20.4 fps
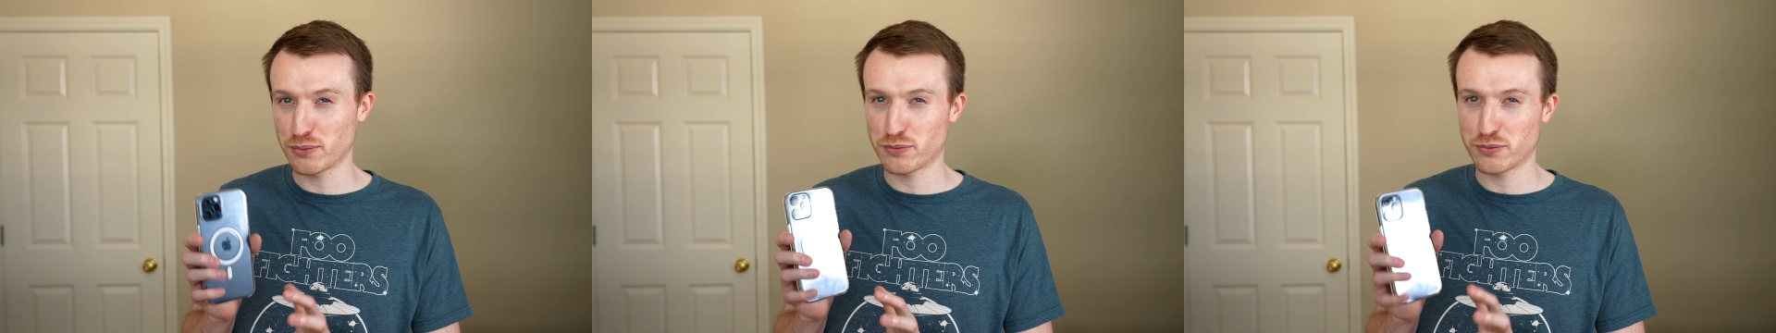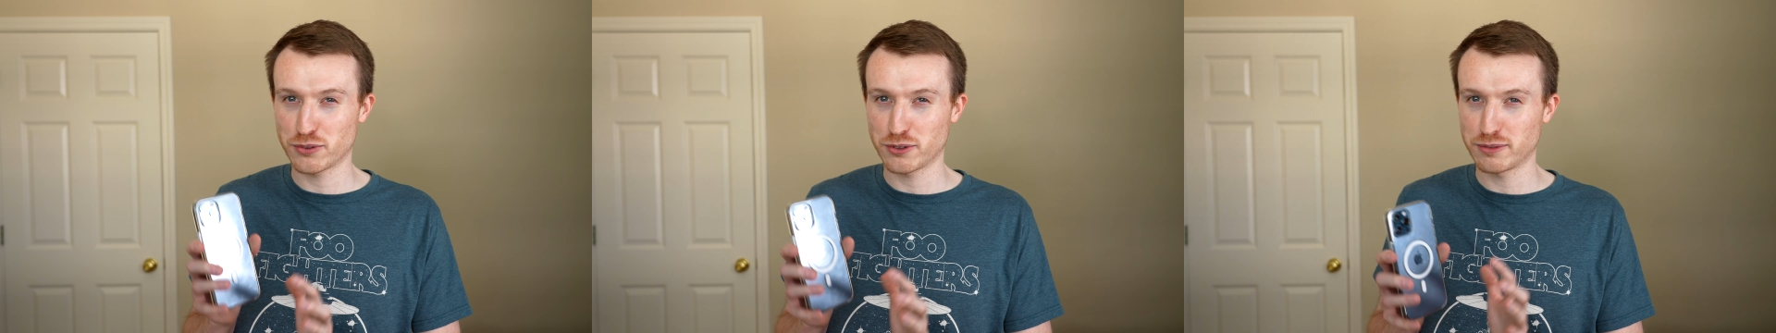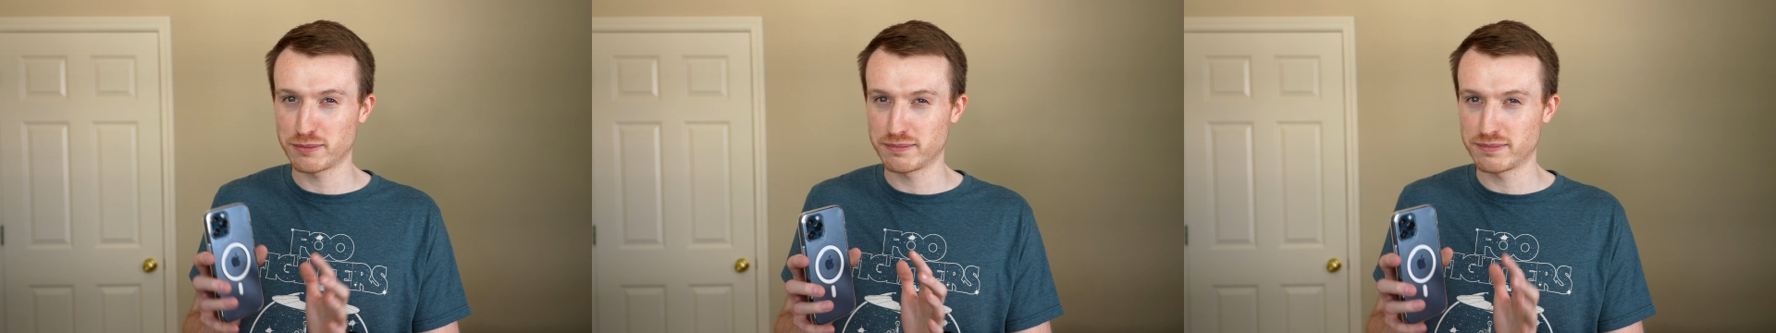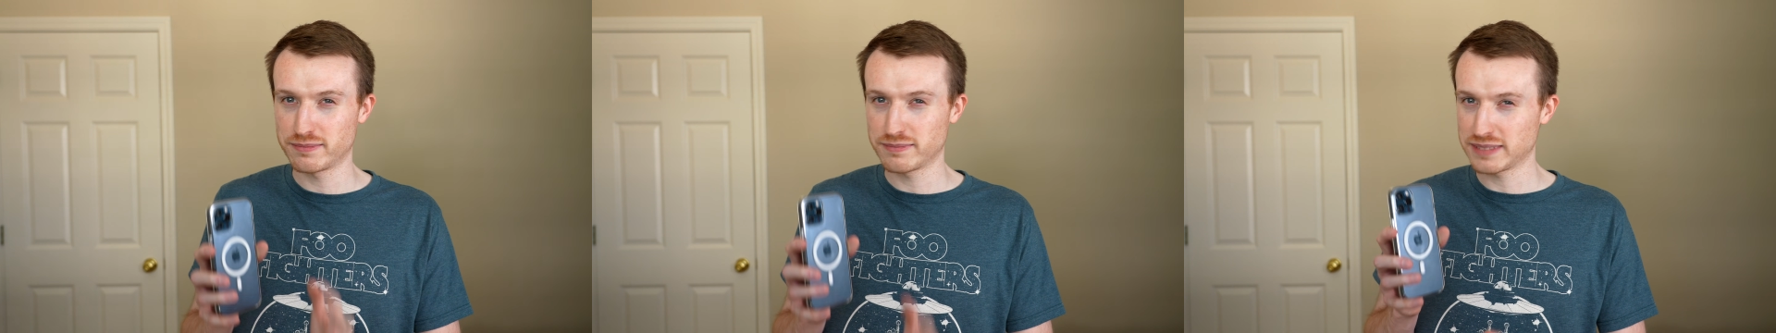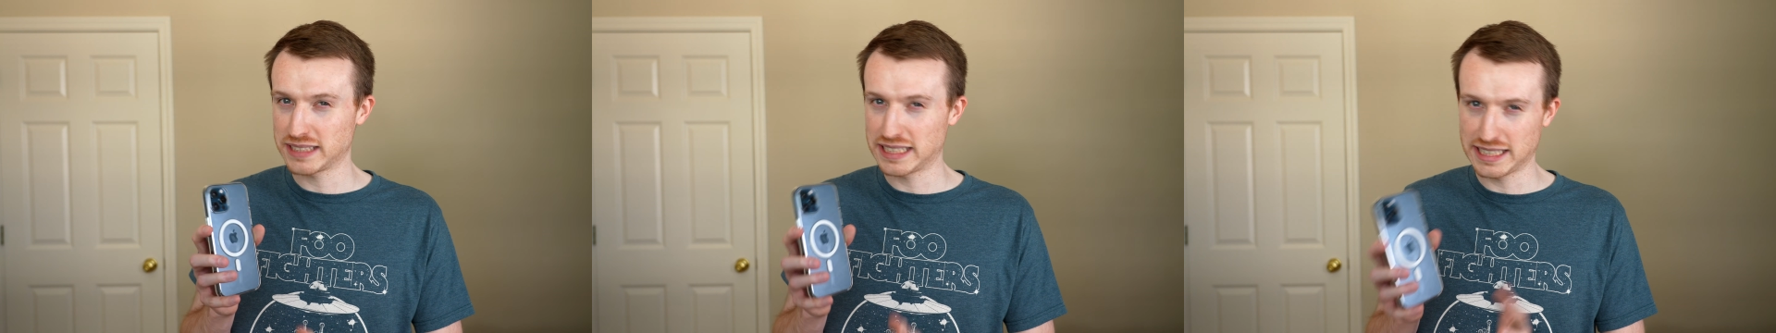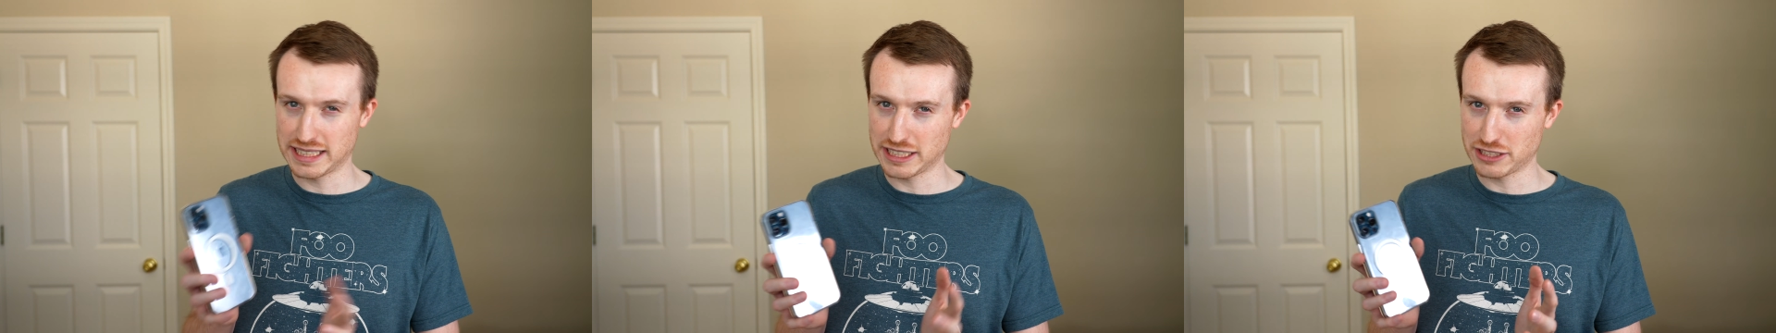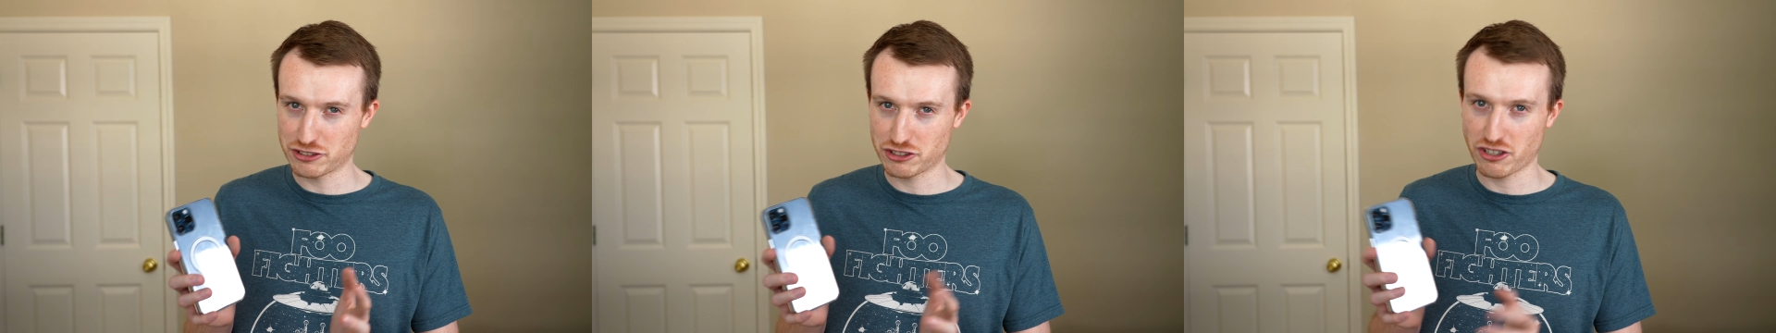from
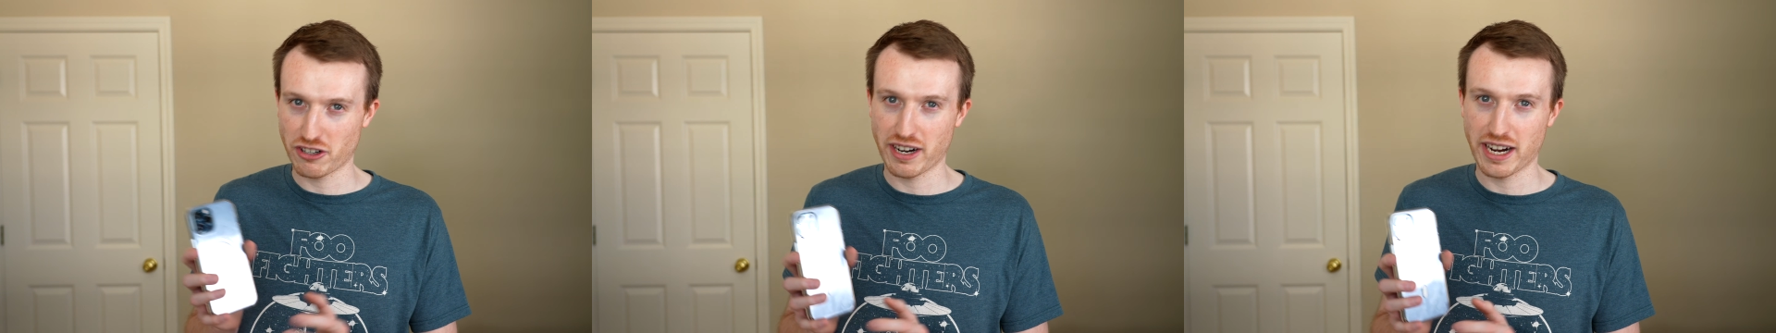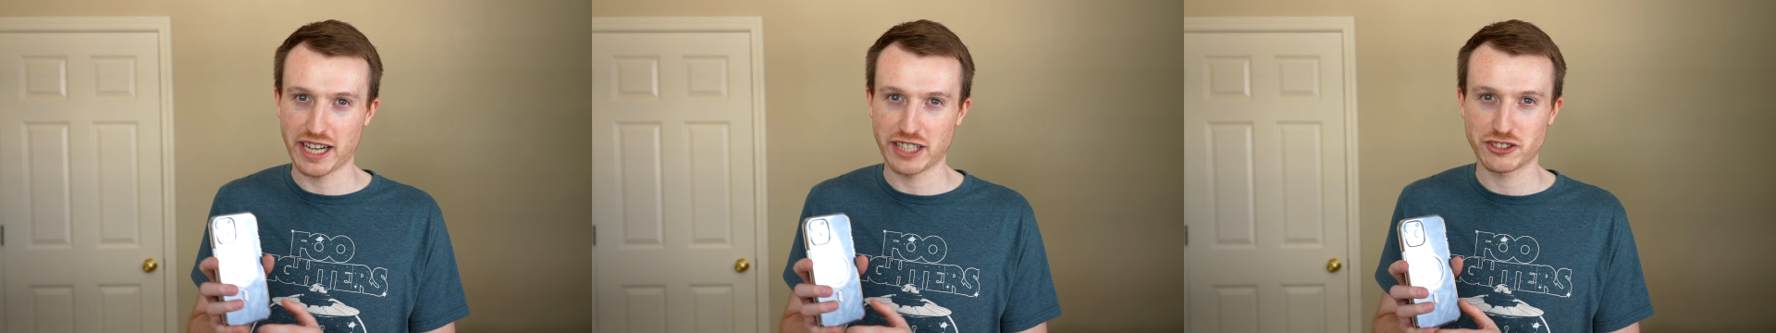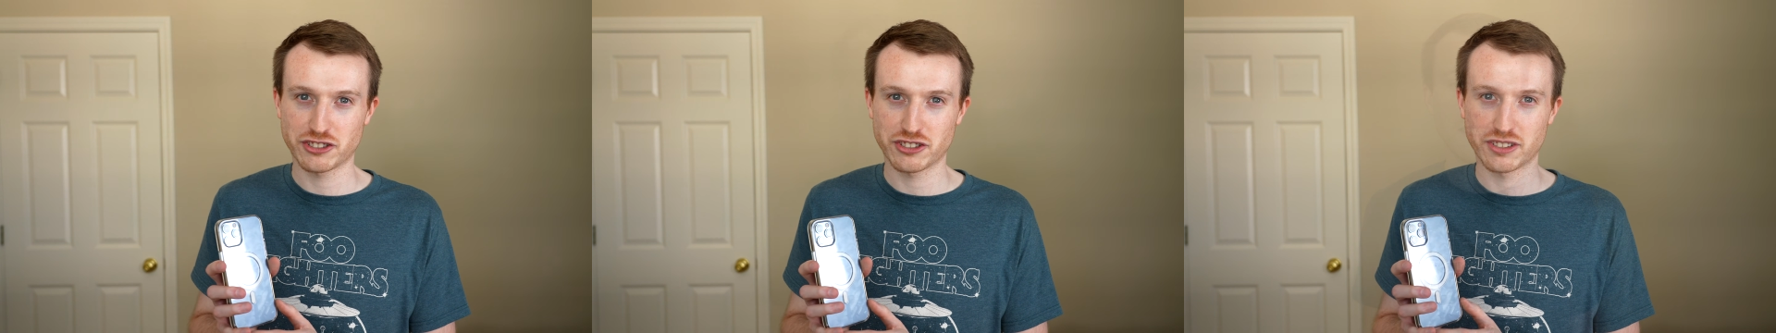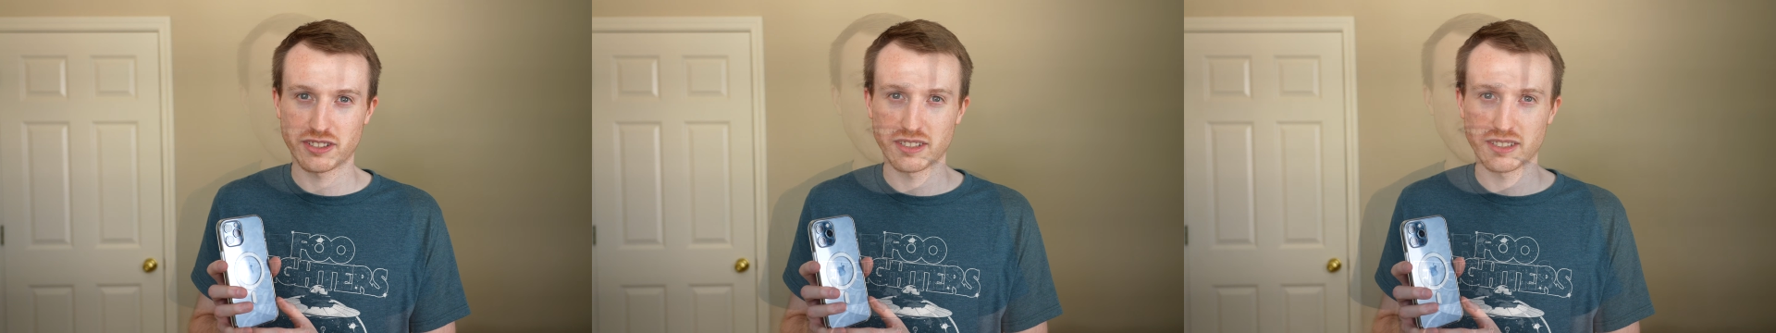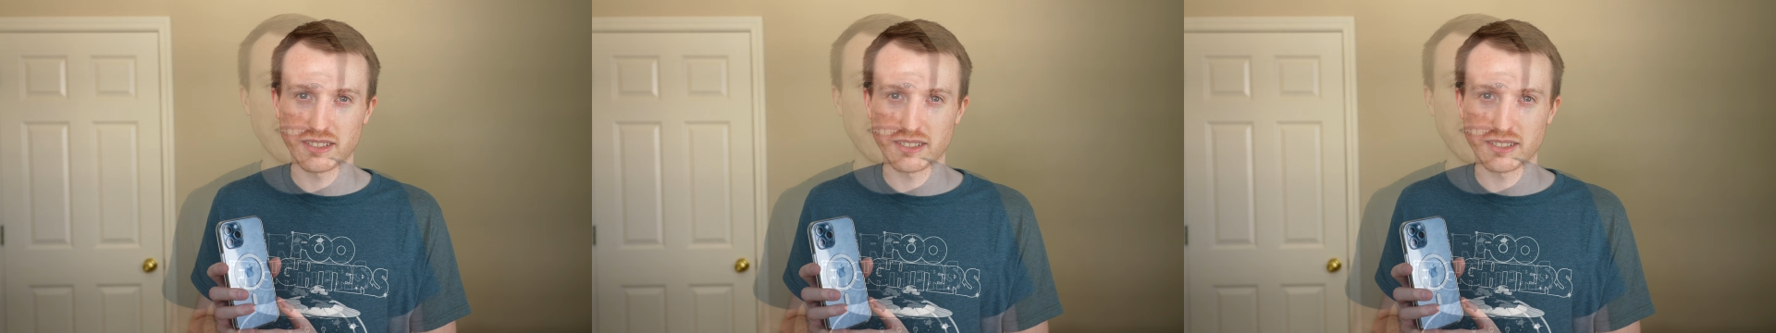getting scratched.